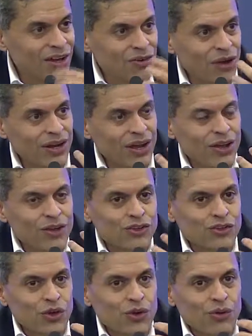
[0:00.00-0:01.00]
Right?
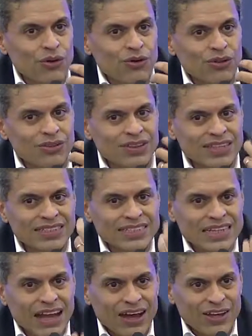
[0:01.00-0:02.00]
So,
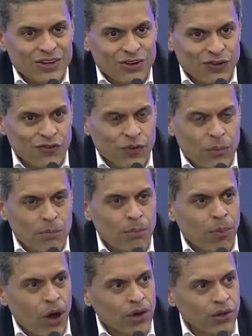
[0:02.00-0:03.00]
this kind of
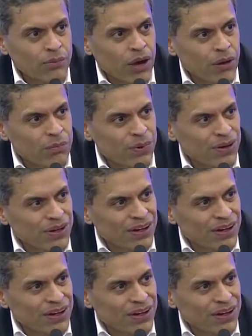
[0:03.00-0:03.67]
bottom up